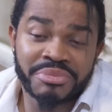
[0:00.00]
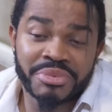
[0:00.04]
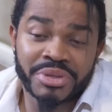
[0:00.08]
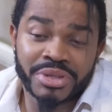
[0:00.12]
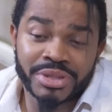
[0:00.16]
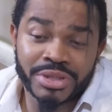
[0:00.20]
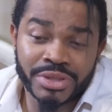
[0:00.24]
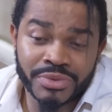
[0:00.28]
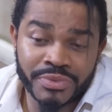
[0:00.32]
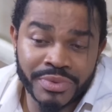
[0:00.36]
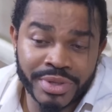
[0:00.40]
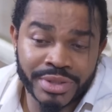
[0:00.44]
me
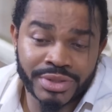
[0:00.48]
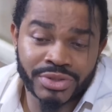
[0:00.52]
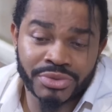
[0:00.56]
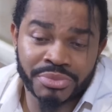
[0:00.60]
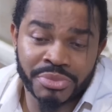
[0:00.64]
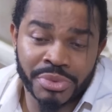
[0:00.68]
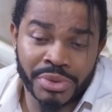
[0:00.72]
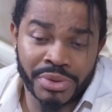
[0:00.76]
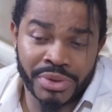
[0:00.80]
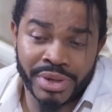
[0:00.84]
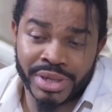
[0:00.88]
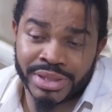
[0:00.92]
on the way
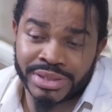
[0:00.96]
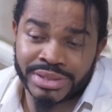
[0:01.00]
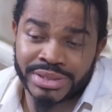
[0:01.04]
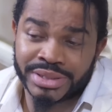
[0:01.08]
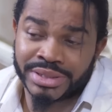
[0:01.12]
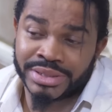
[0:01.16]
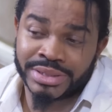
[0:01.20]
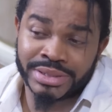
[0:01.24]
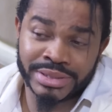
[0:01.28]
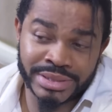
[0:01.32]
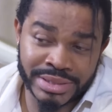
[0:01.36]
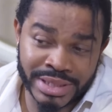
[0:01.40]
tomorrow and
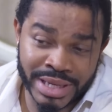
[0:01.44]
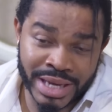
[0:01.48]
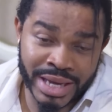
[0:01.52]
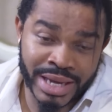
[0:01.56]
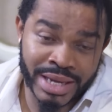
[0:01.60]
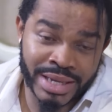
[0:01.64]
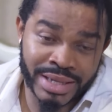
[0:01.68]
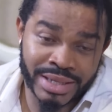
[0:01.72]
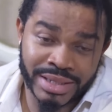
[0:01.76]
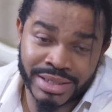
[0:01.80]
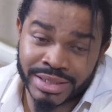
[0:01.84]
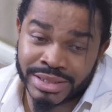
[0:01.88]
say, this
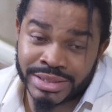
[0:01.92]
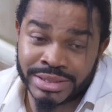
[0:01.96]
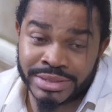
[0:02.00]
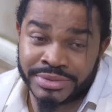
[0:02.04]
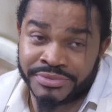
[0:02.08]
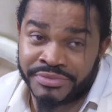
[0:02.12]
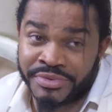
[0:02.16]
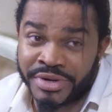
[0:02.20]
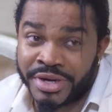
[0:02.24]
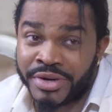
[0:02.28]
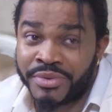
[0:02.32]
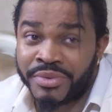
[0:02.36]
guy is
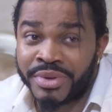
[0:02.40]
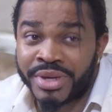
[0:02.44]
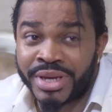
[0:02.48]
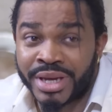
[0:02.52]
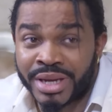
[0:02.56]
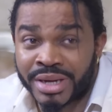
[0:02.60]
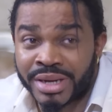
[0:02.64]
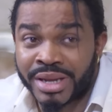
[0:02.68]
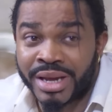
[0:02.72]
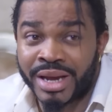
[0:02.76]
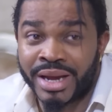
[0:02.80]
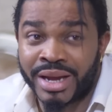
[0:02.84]
a very
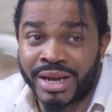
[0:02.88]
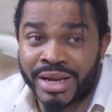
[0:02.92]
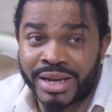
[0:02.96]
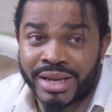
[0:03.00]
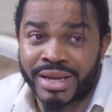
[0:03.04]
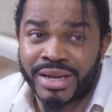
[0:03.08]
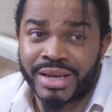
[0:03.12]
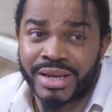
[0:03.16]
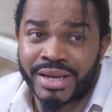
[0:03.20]
wicked guy.